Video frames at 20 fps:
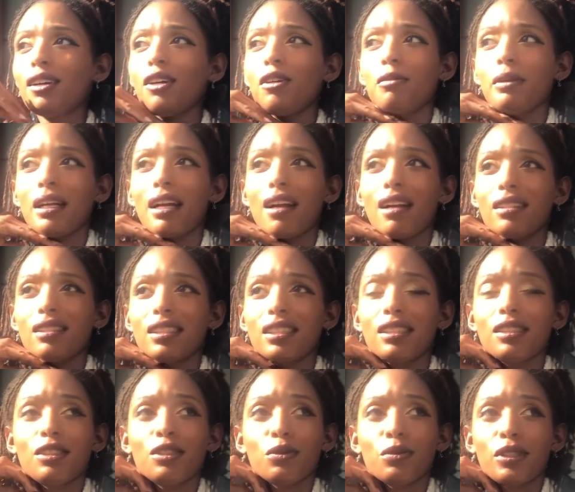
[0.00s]
Oh my gosh,
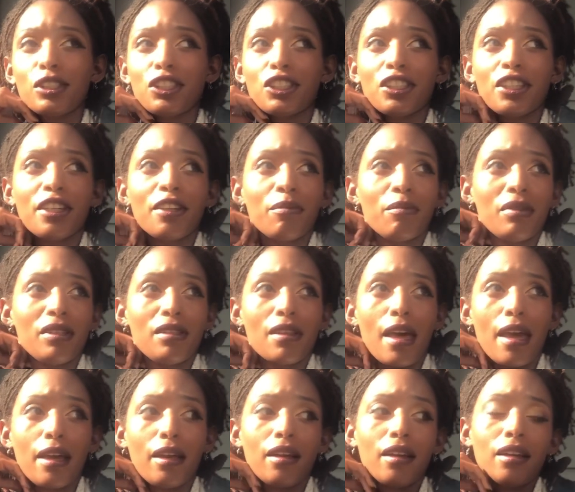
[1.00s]
intuition can be
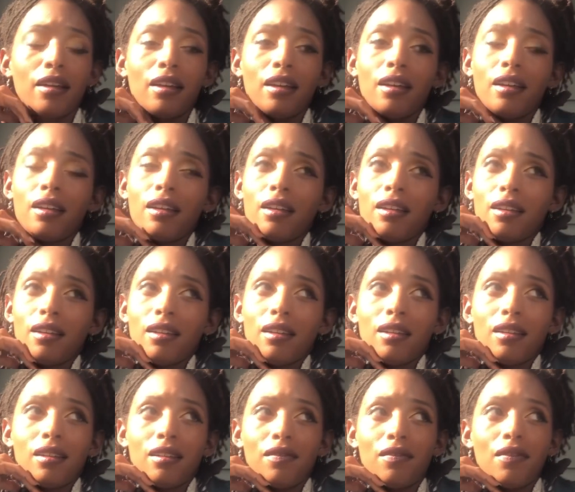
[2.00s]
like
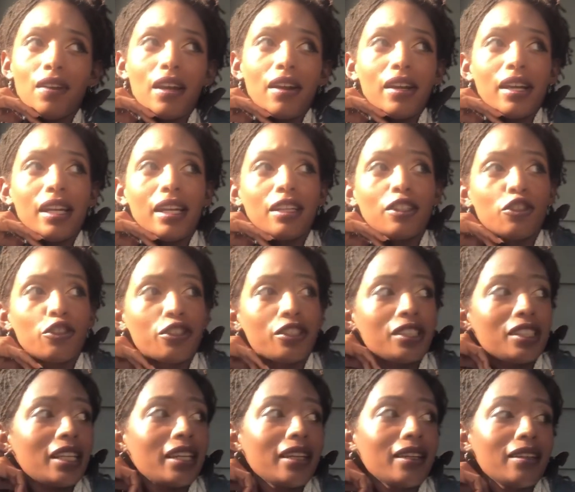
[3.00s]
very
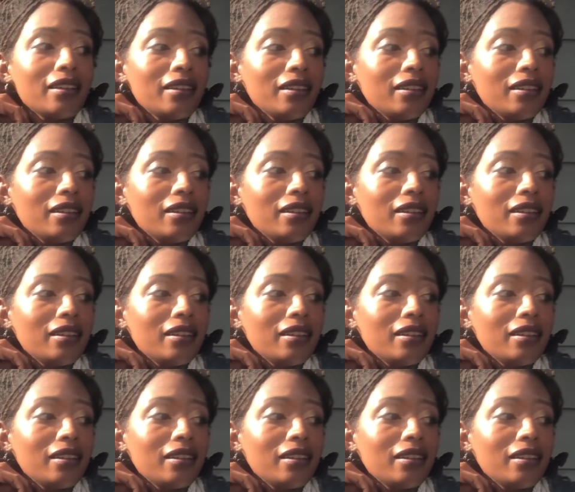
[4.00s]
interesting,